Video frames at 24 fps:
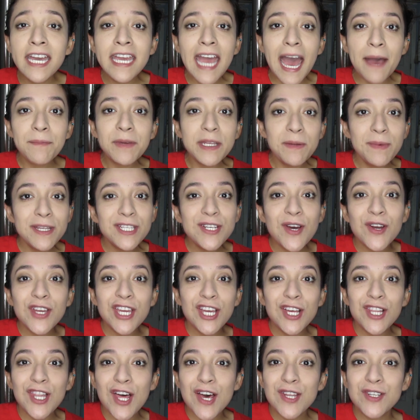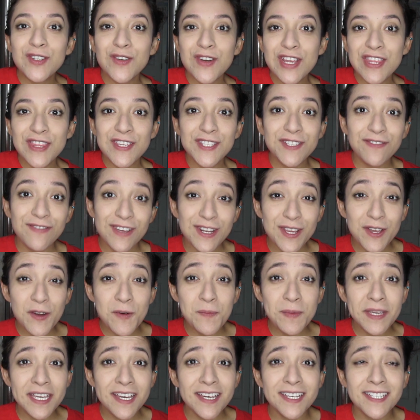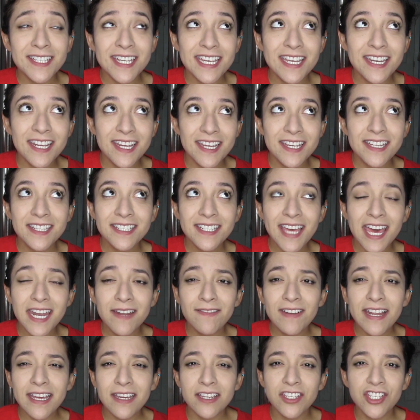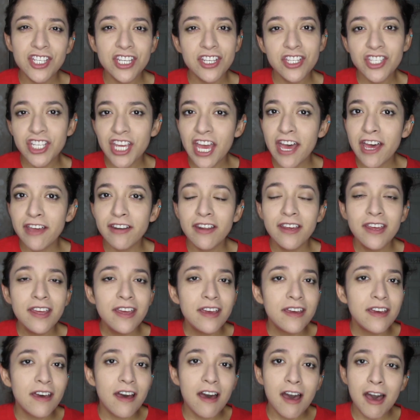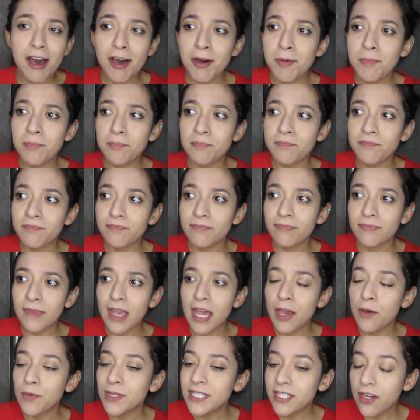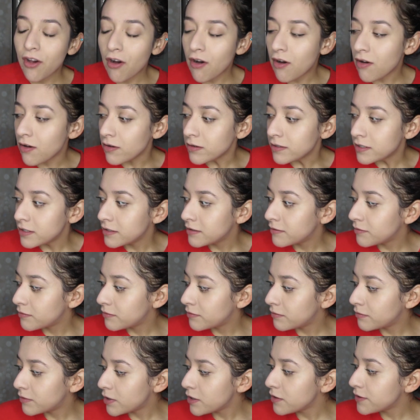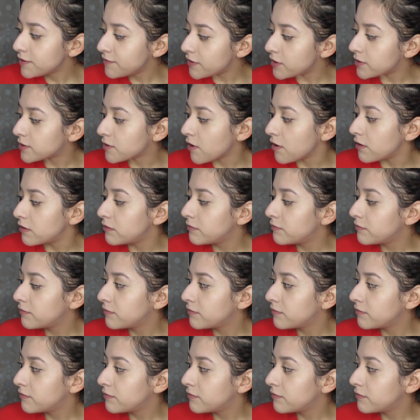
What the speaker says: am going to be talking a lot during this video because it is kind of like a chit chat. What's it called? What are those videos called?